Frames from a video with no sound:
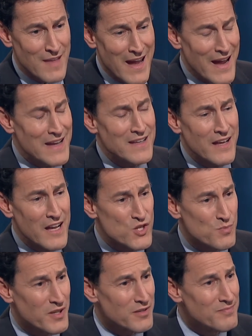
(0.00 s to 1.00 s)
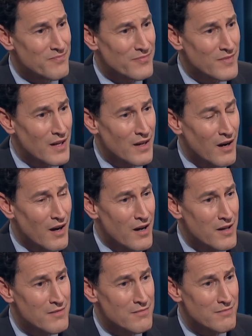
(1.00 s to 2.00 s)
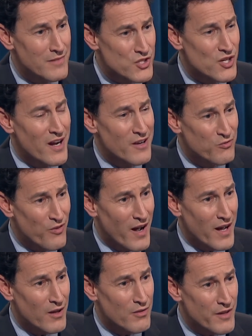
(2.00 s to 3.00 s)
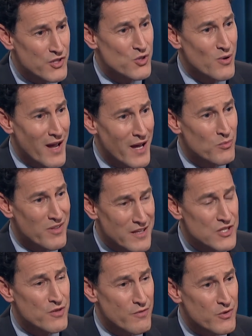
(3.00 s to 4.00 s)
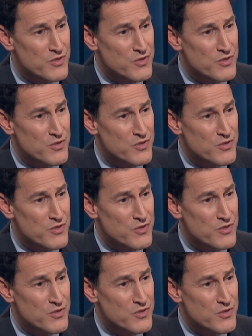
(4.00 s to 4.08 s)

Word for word: engagement on the China file that you had with each of those